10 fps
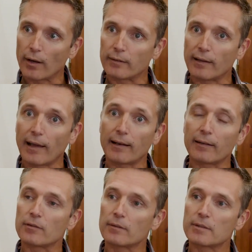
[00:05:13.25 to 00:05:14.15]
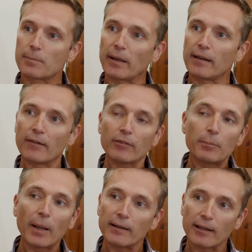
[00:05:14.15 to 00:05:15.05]
And Dad had spent every
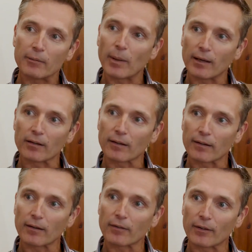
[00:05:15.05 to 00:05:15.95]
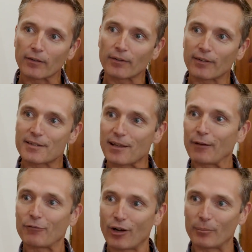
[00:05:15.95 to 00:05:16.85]
penny he had made on the on this
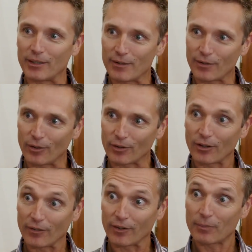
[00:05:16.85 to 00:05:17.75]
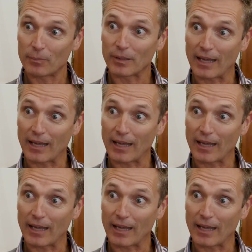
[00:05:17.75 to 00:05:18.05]
stud farm he had sold on this